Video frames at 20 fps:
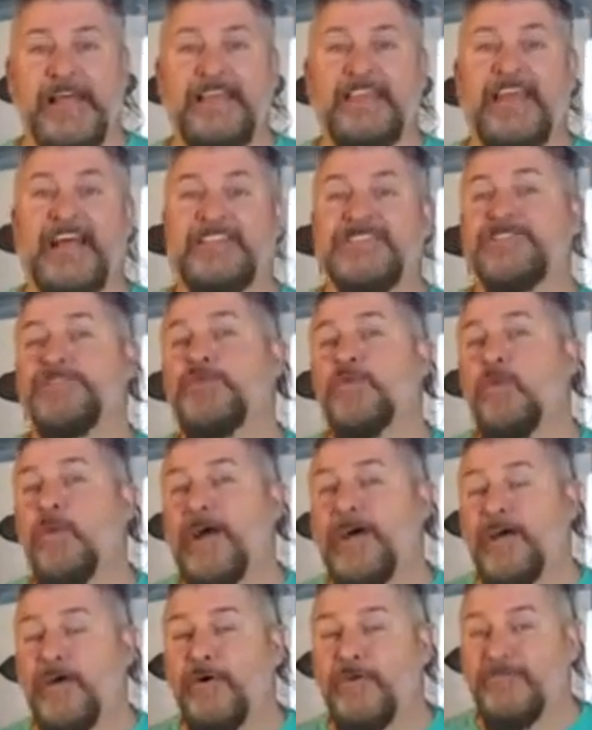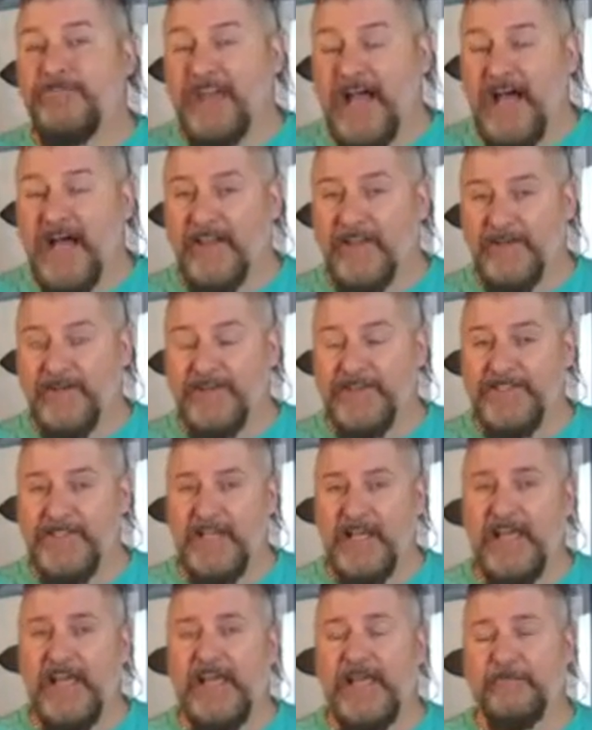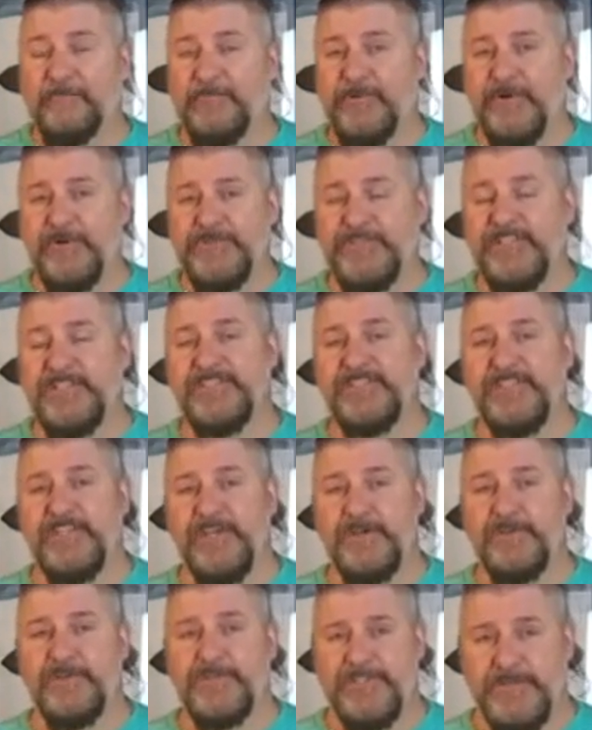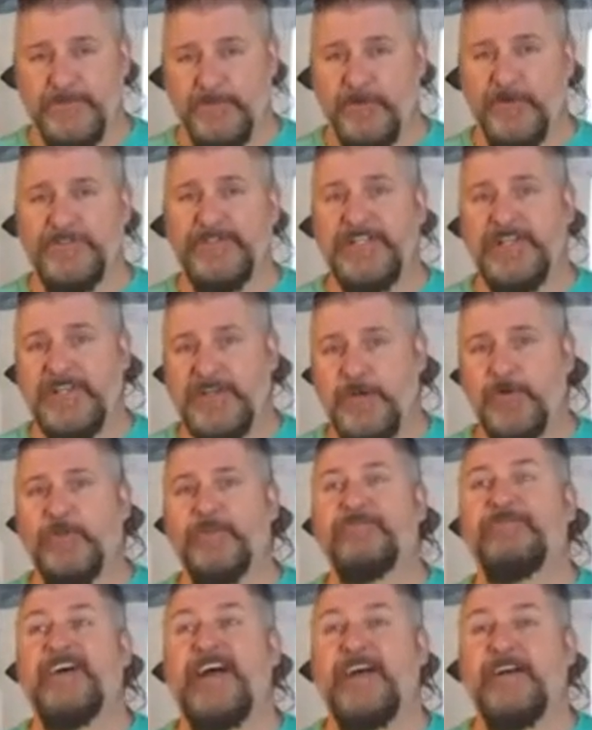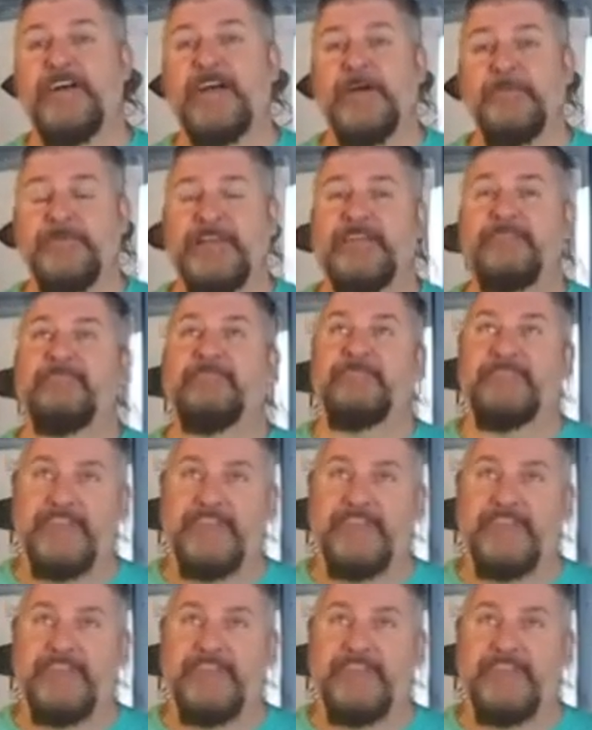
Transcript: That's twelve dollars, and proceeds go to support the Enola Fire Company,